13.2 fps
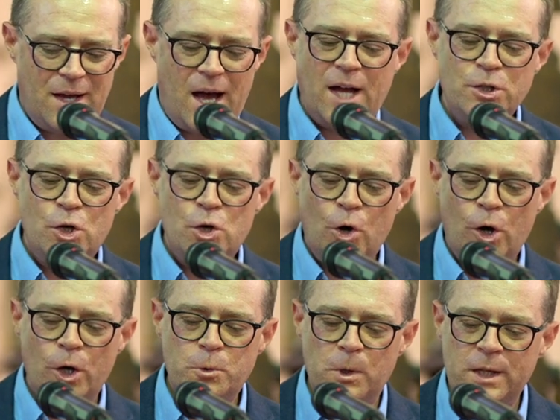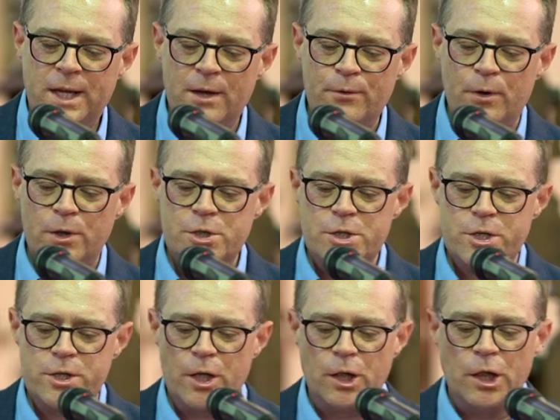And God will give
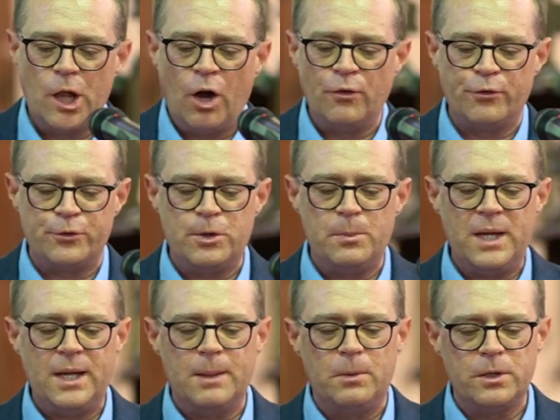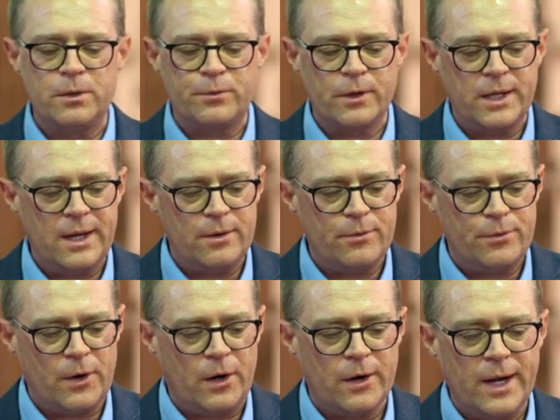us the love to be able to
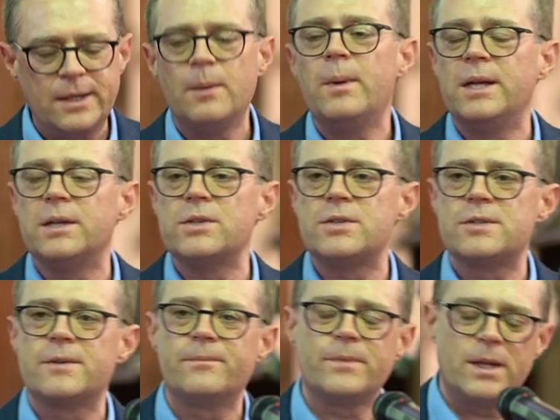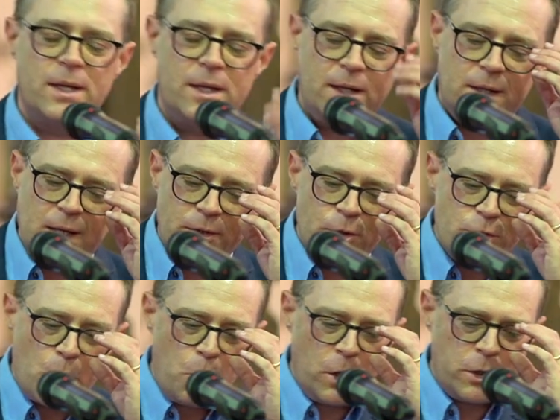forgive our enemies. And
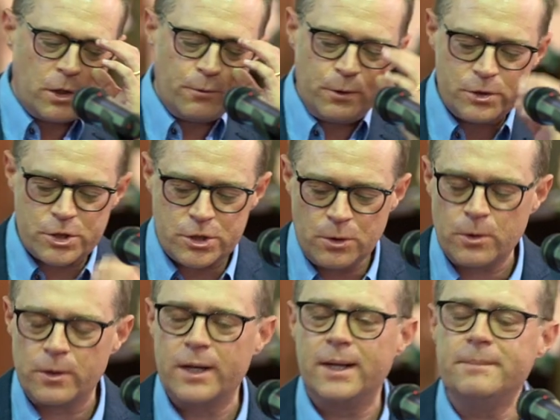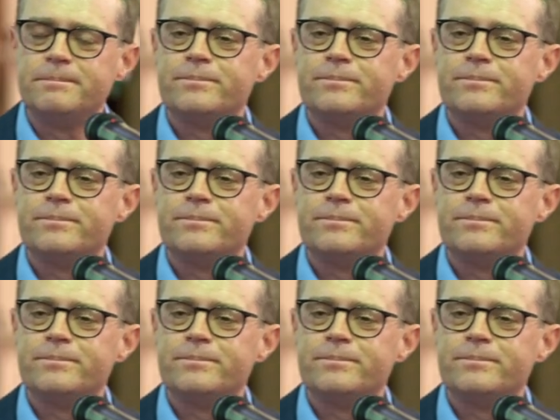there's a wonderful story.